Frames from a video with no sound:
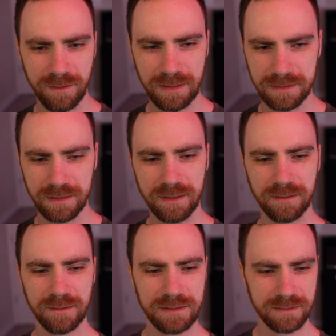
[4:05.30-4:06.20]
Nice.
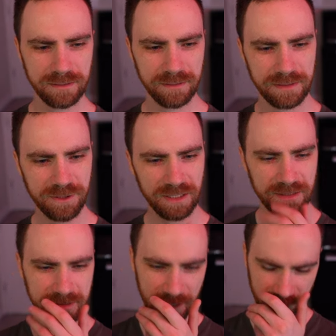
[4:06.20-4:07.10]
Let's check
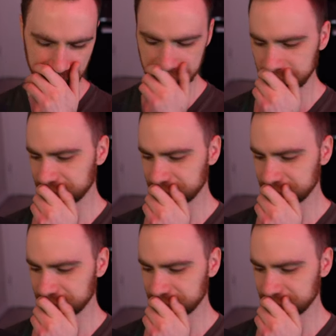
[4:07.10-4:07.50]
this out.